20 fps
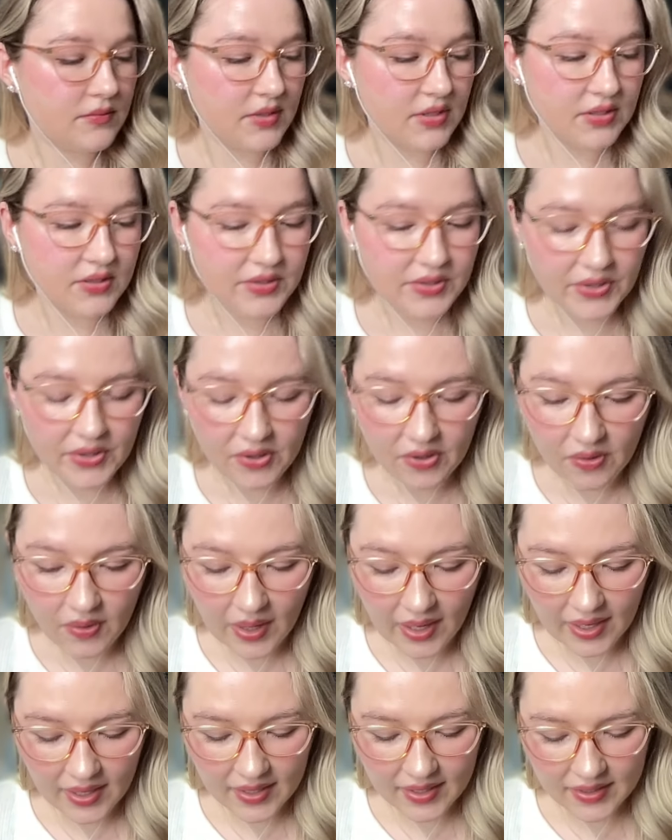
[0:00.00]
So,
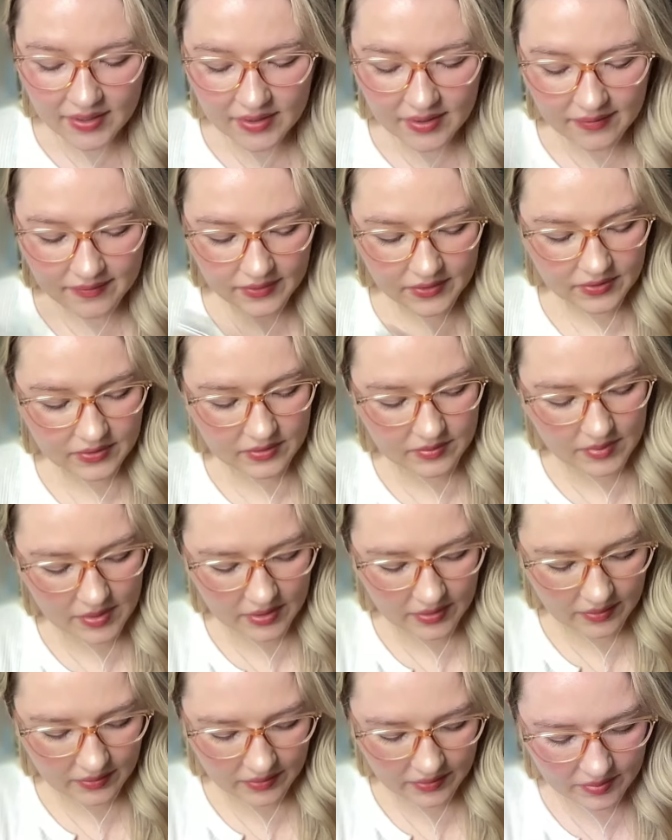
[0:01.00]
I had never
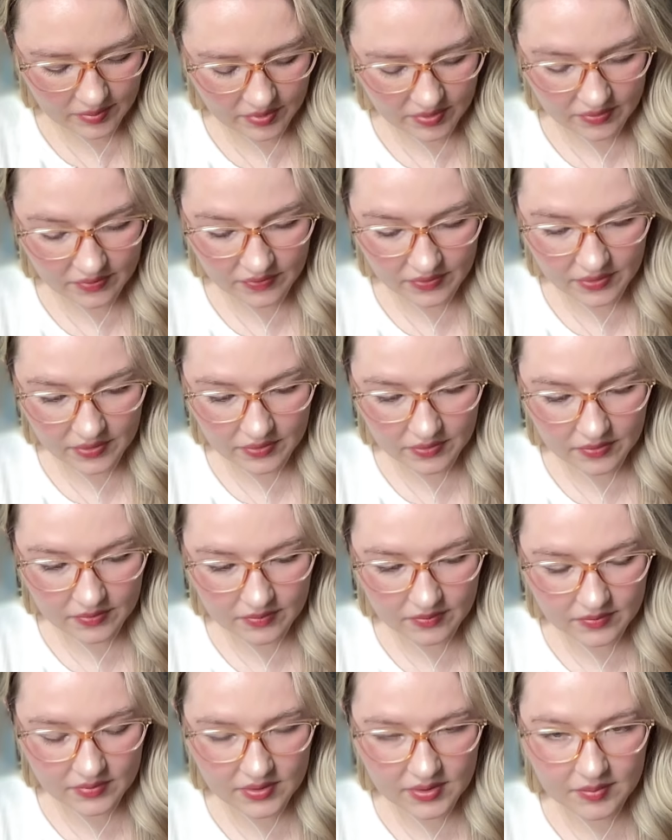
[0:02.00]
smelled
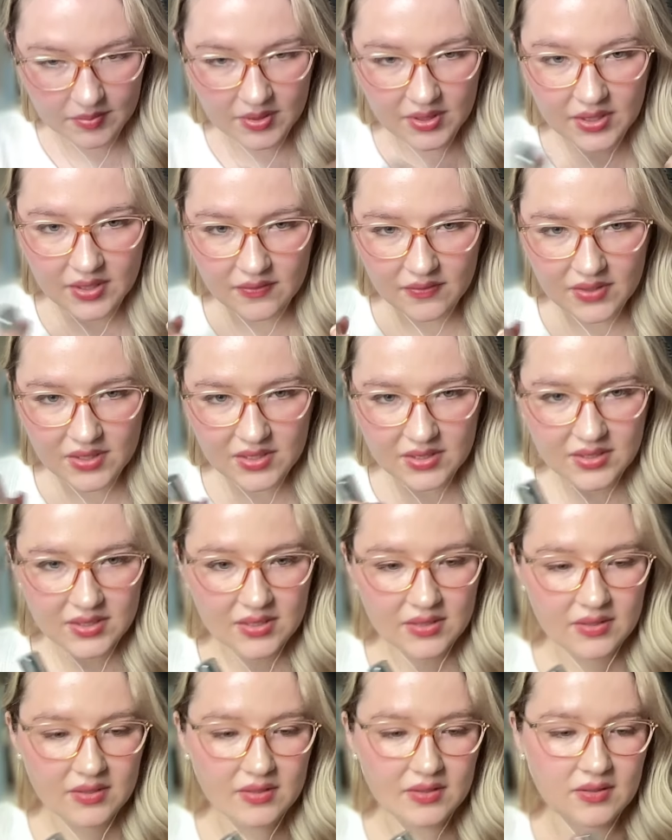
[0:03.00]
perfumes. I believe this
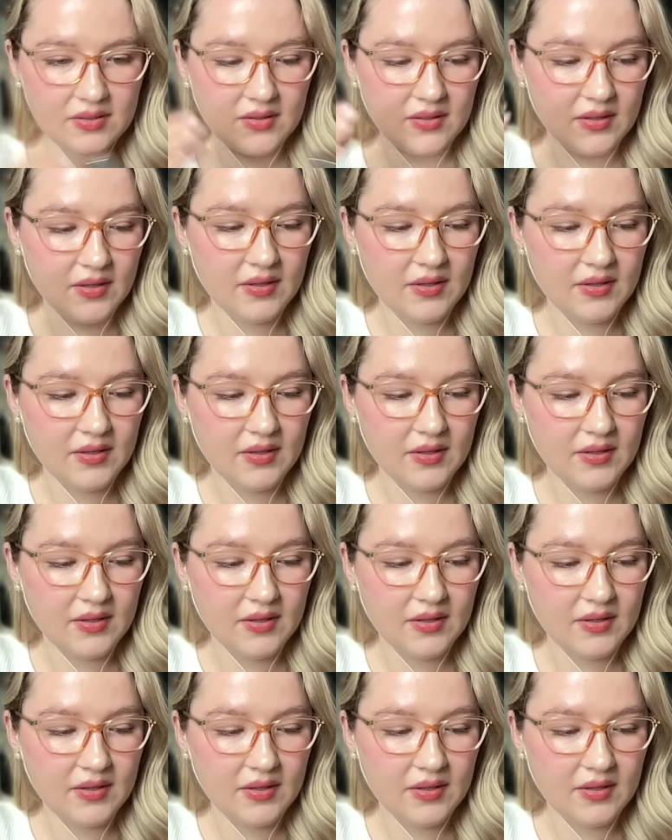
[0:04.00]
is,